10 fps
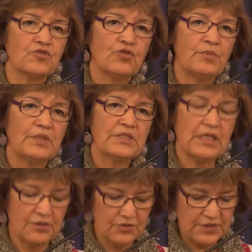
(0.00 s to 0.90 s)
treatment
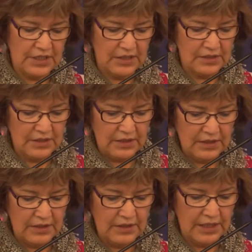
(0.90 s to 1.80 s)
centers that
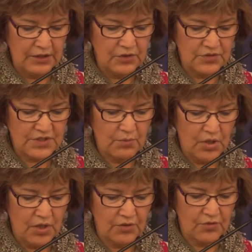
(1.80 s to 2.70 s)
use the
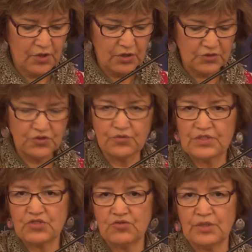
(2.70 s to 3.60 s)
motto, culture
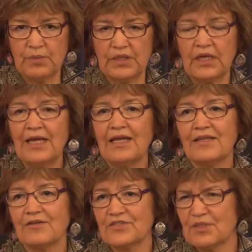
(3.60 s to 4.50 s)
is treatment.
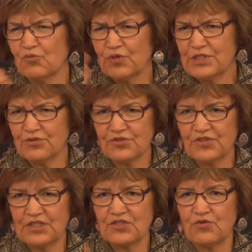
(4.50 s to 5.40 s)
There's some research
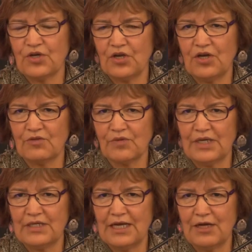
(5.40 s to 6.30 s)
that's going on
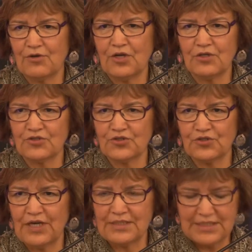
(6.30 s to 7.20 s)
right now,
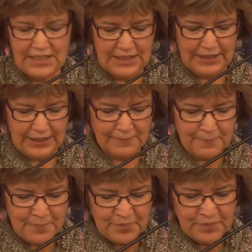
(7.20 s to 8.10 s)
culture as healing.
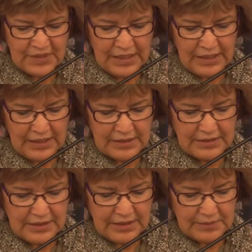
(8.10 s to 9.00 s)

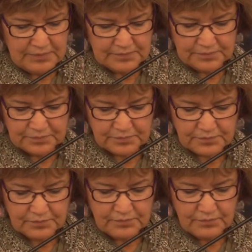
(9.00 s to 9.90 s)
And
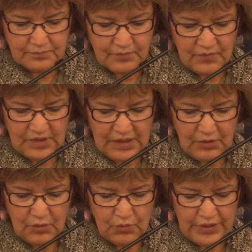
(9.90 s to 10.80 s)

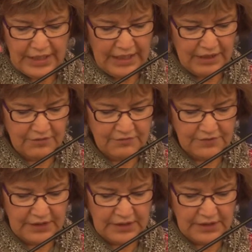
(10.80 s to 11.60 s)
we have